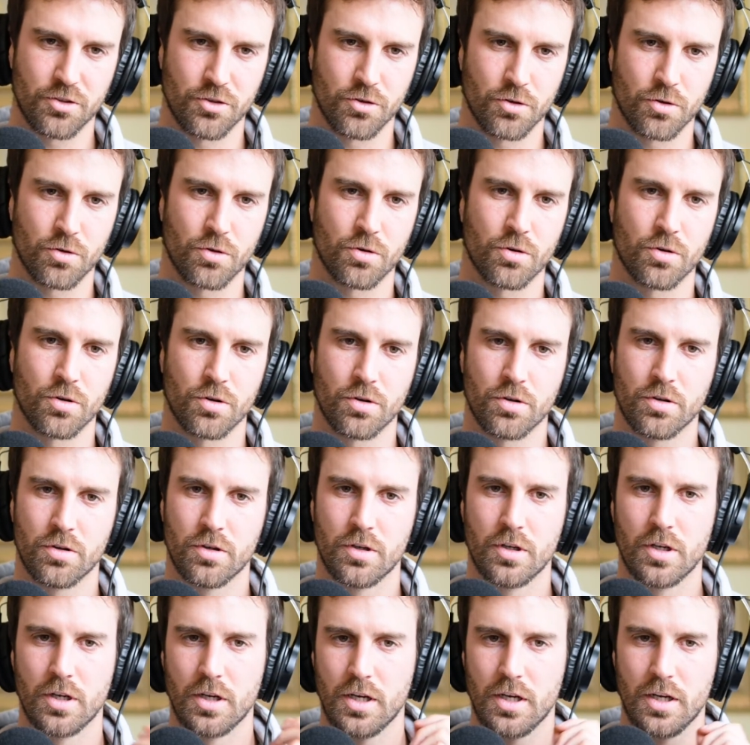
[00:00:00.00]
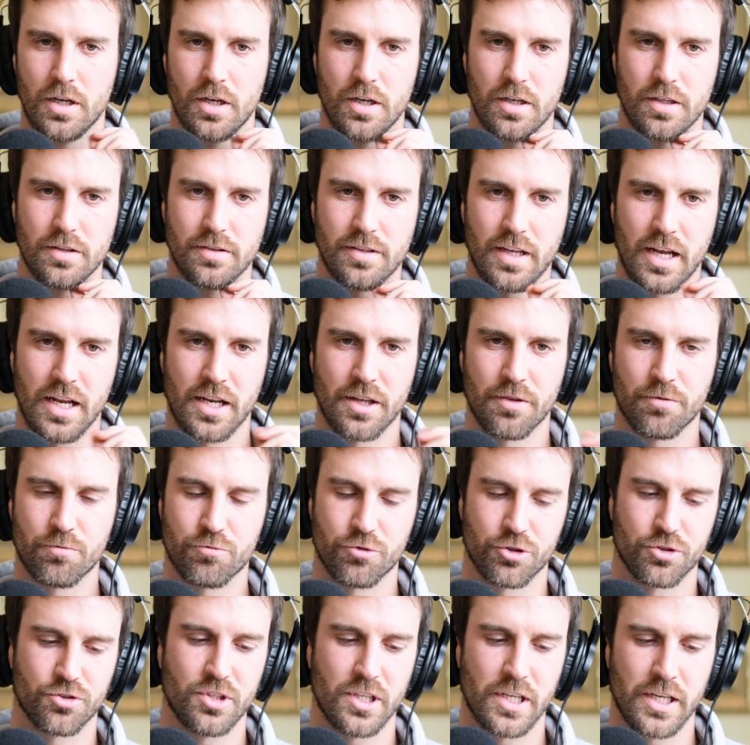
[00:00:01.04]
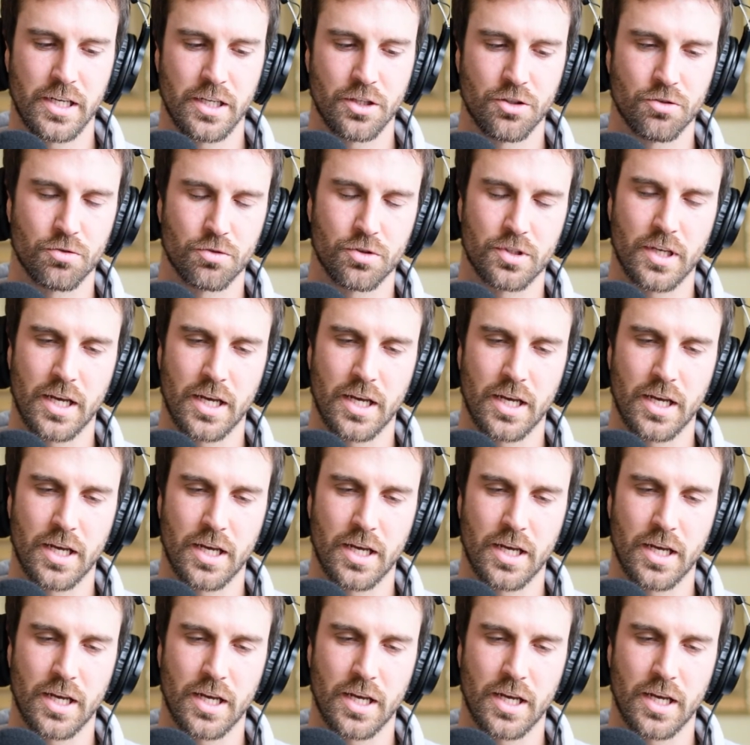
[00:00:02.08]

your daily routine, your